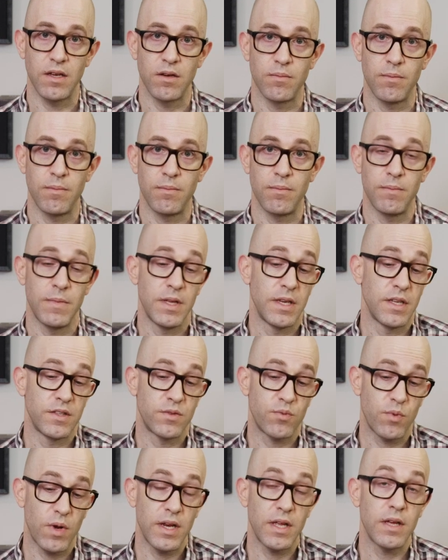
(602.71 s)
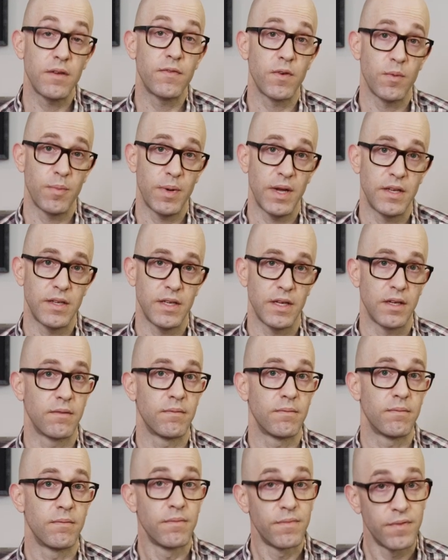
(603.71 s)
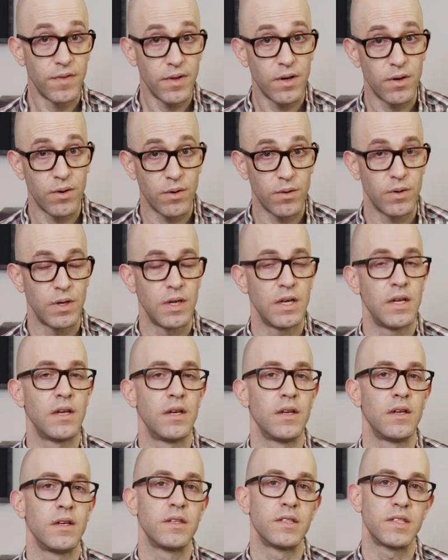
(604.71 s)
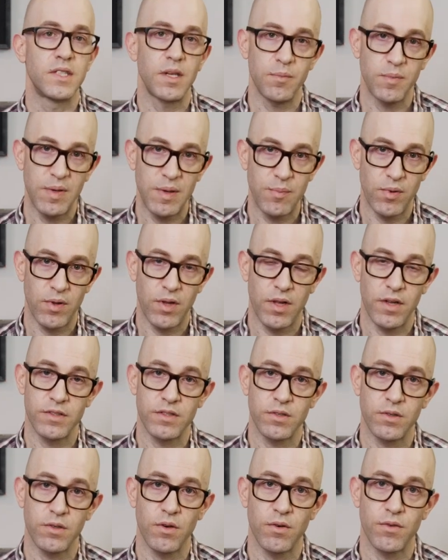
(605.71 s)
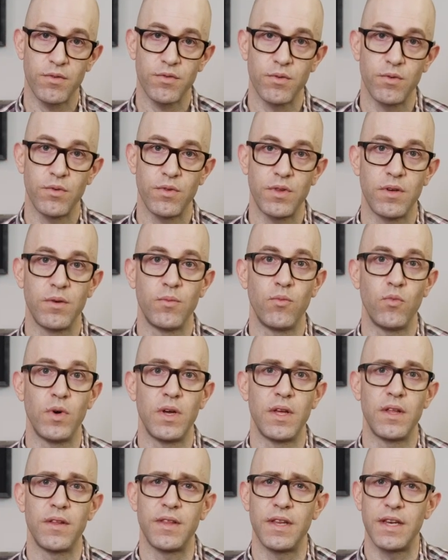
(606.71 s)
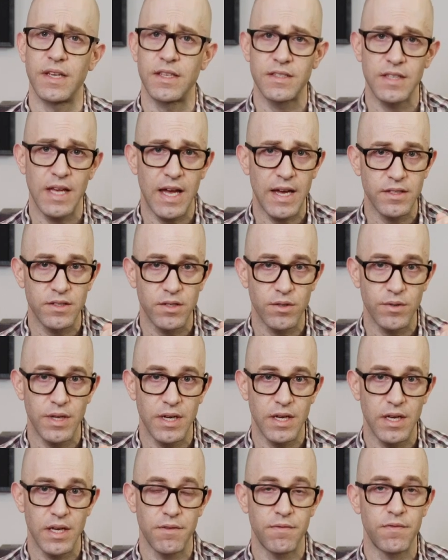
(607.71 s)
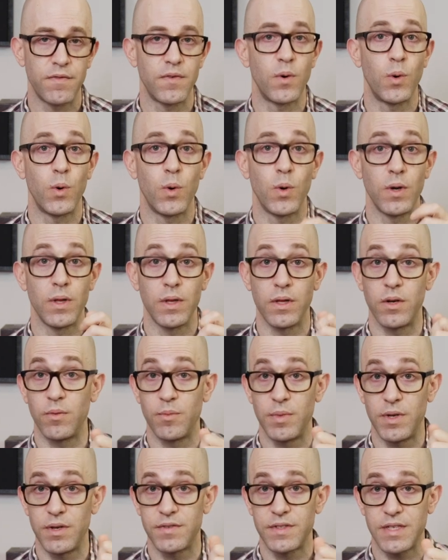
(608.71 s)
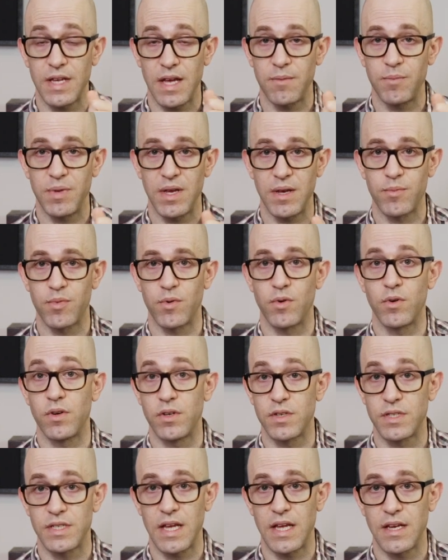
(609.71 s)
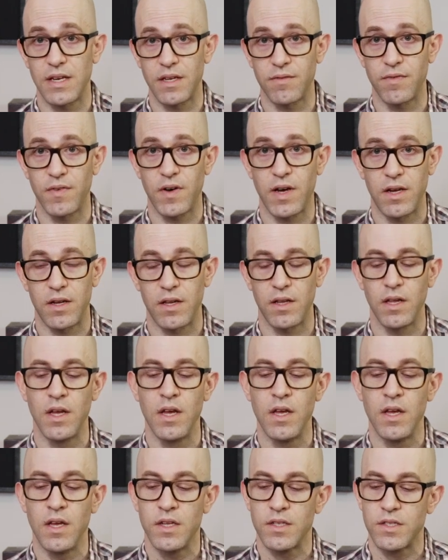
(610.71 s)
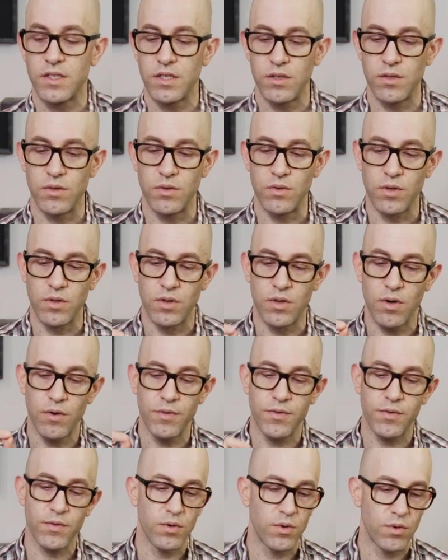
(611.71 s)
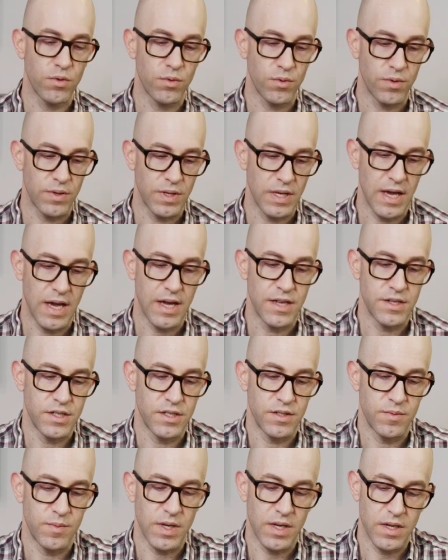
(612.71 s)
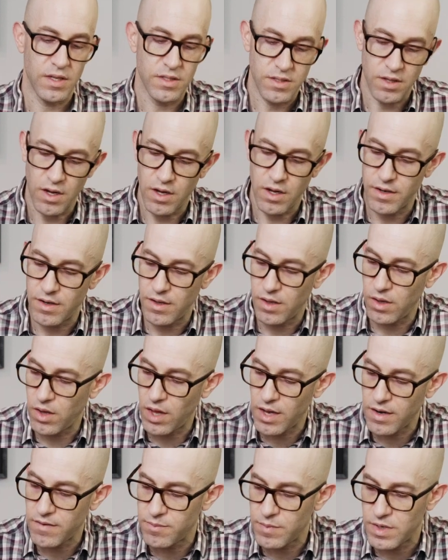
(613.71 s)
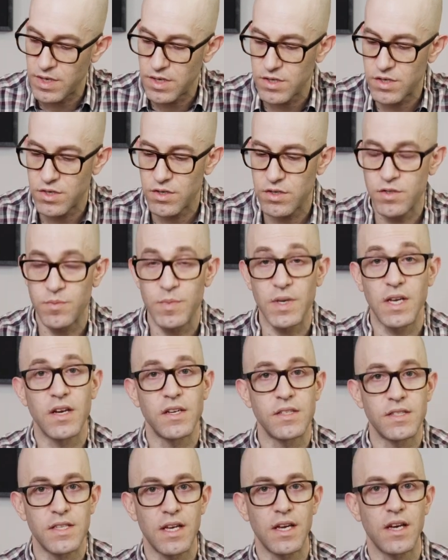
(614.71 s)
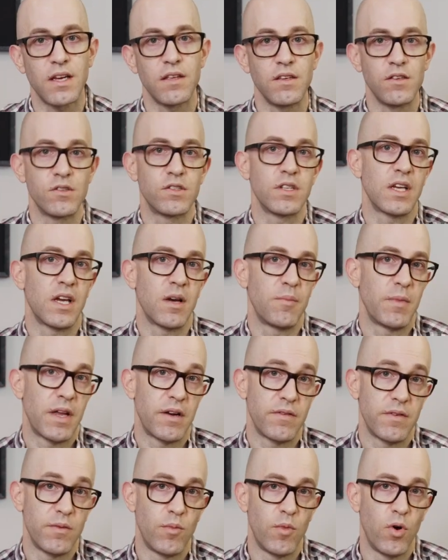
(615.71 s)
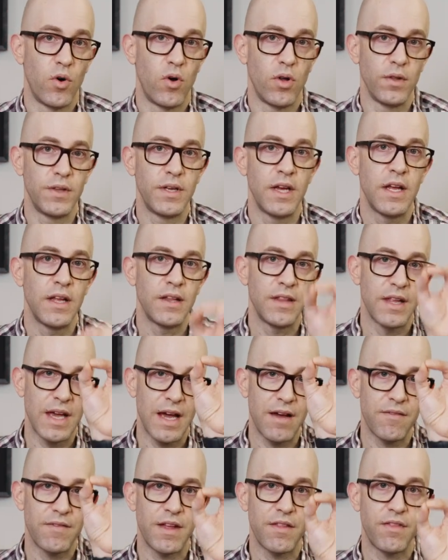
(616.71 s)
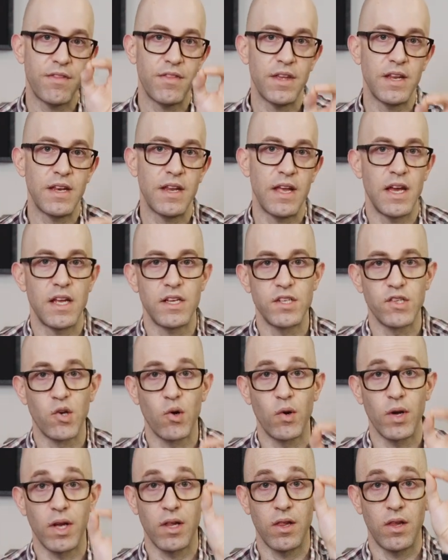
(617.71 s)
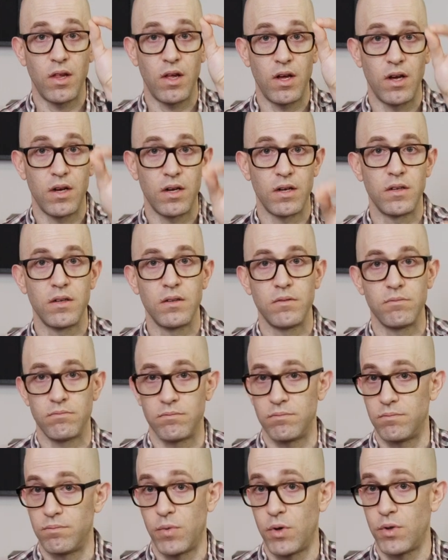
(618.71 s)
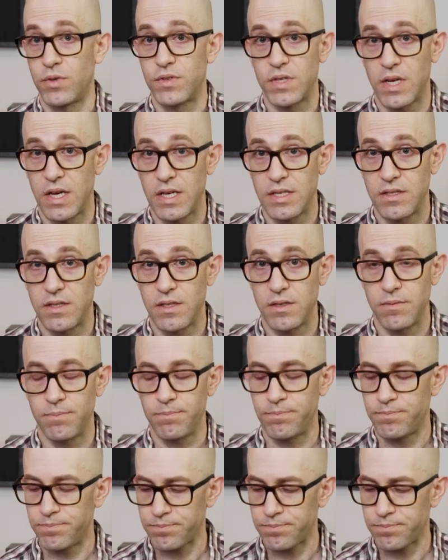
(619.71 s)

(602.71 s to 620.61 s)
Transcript: your minis ready for painting. Though some people also go through them with an X-Acto knife or a little bit of sandpaper or sanding file to go through the edges, because on a lot of miniatures, because they usually come out of a mold, they have that thin edge going along both sides of them,